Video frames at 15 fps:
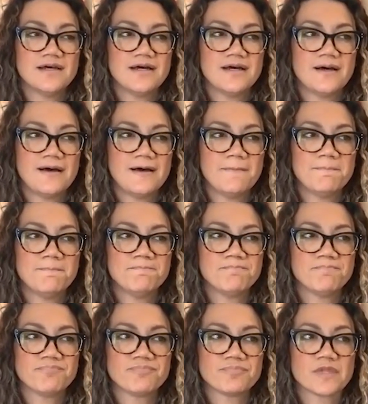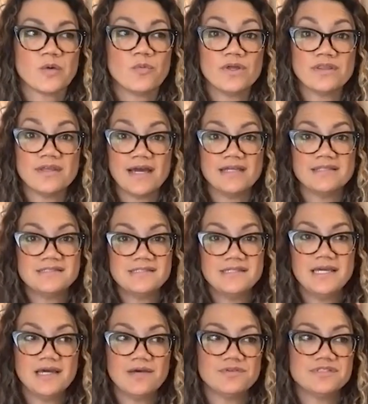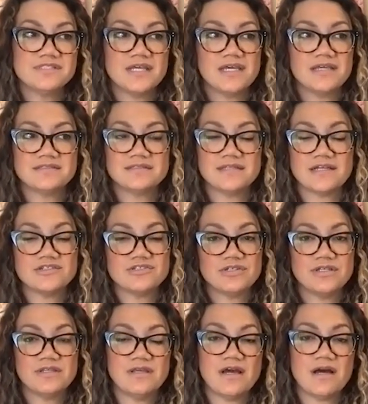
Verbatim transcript: Um, with Etsy, I would say it's actually the